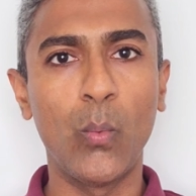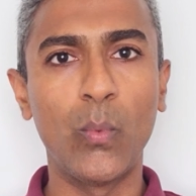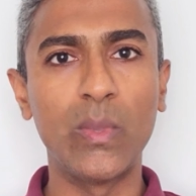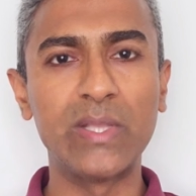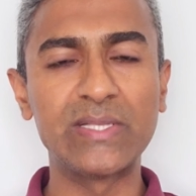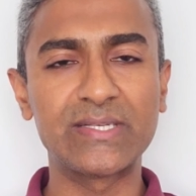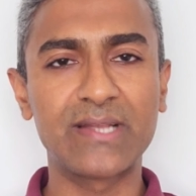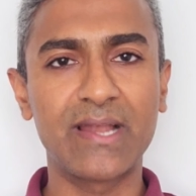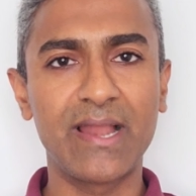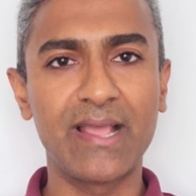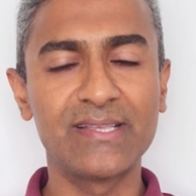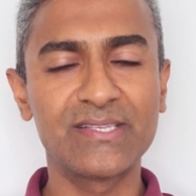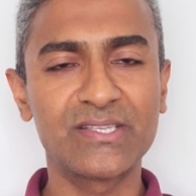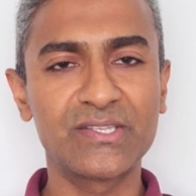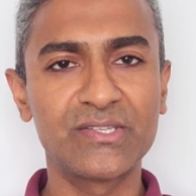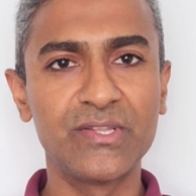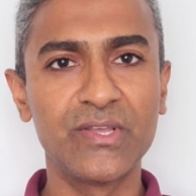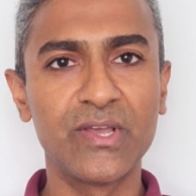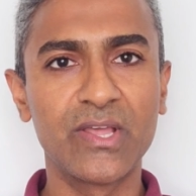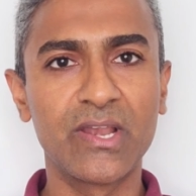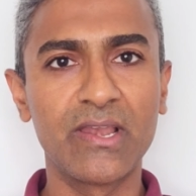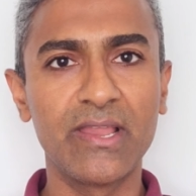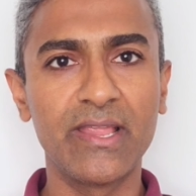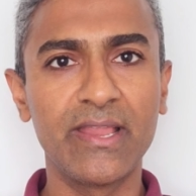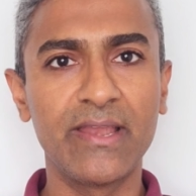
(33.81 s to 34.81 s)
which lies
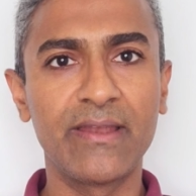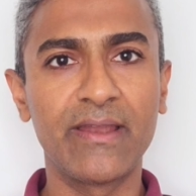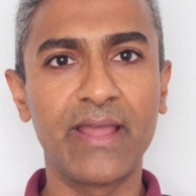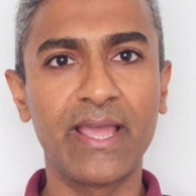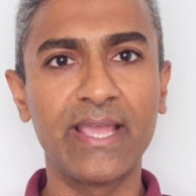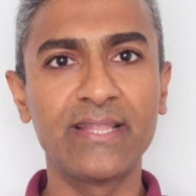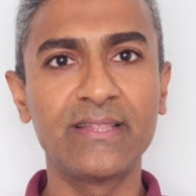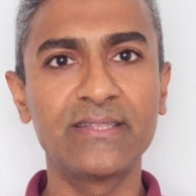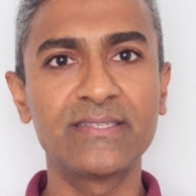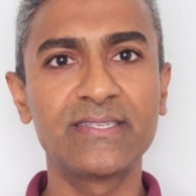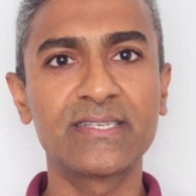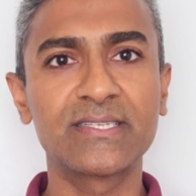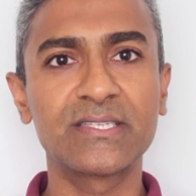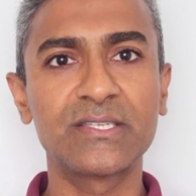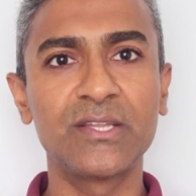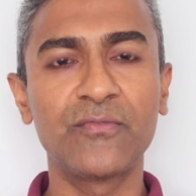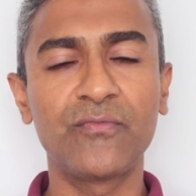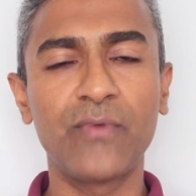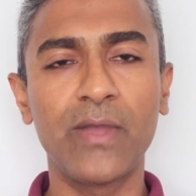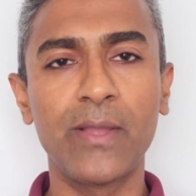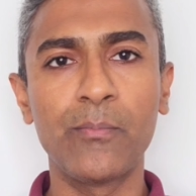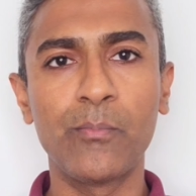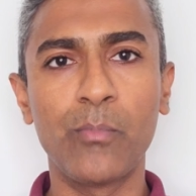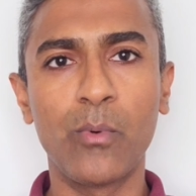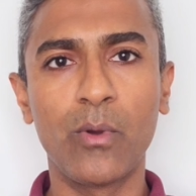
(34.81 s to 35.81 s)
nearly
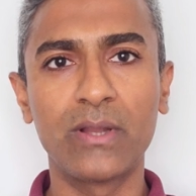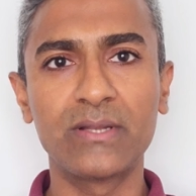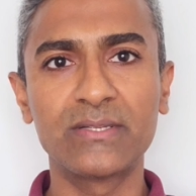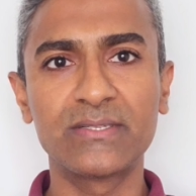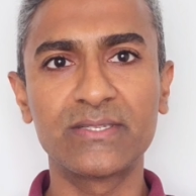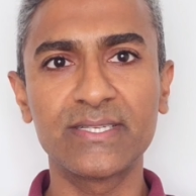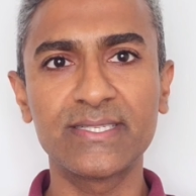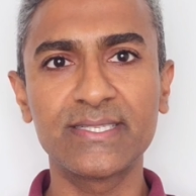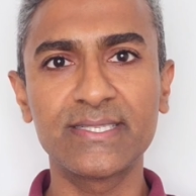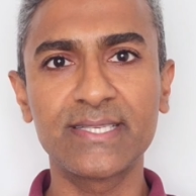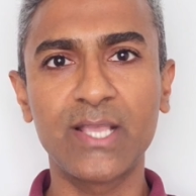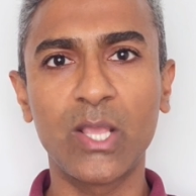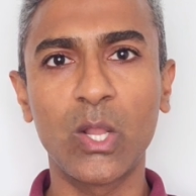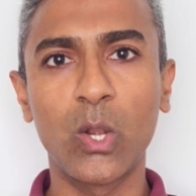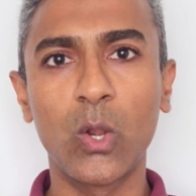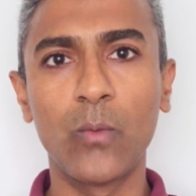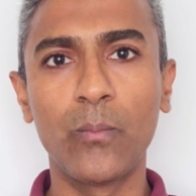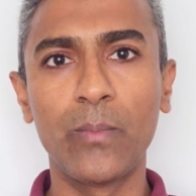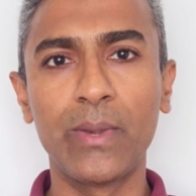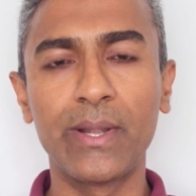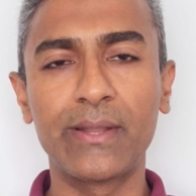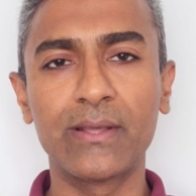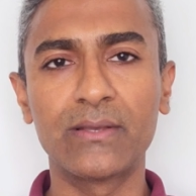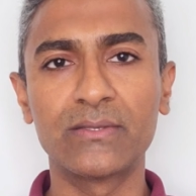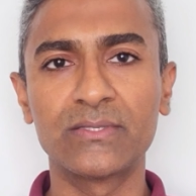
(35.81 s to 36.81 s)
965.6
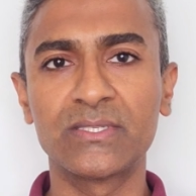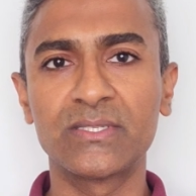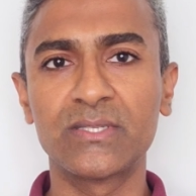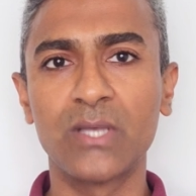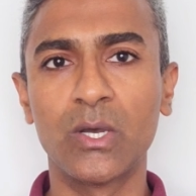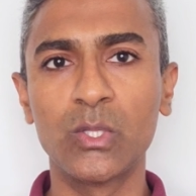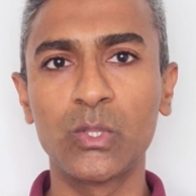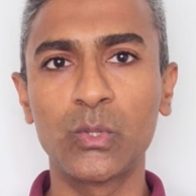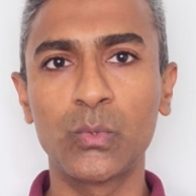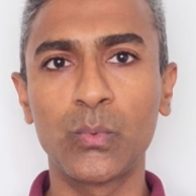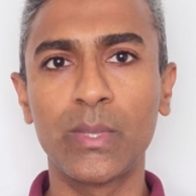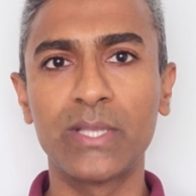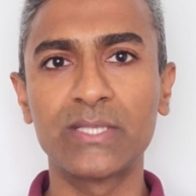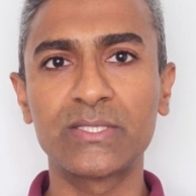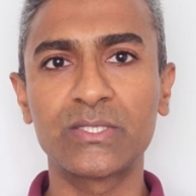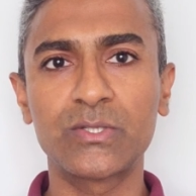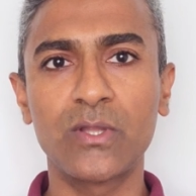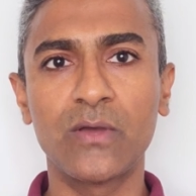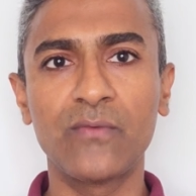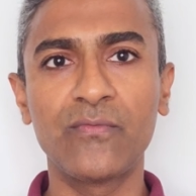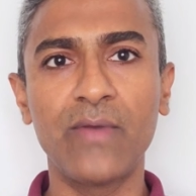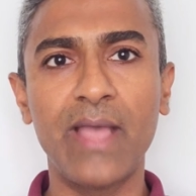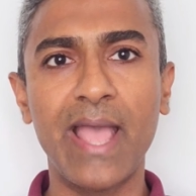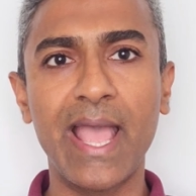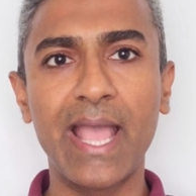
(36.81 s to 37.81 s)
km southwest
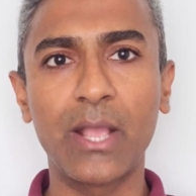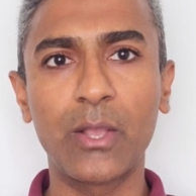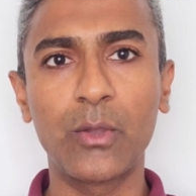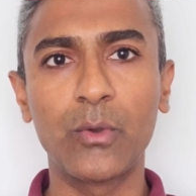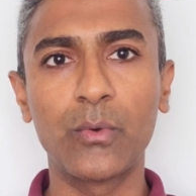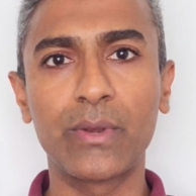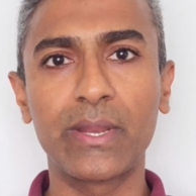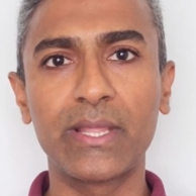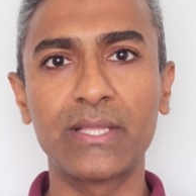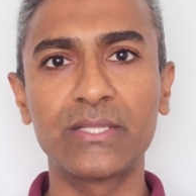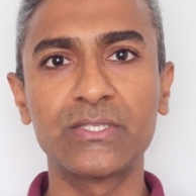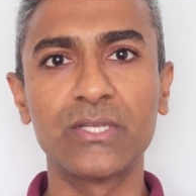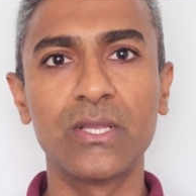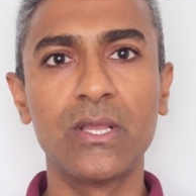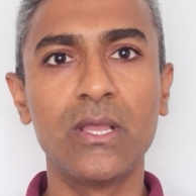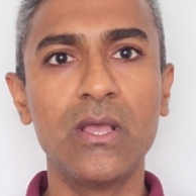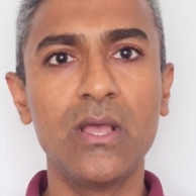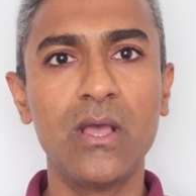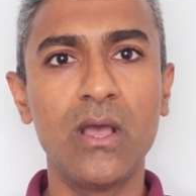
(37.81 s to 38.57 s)
of Anchorage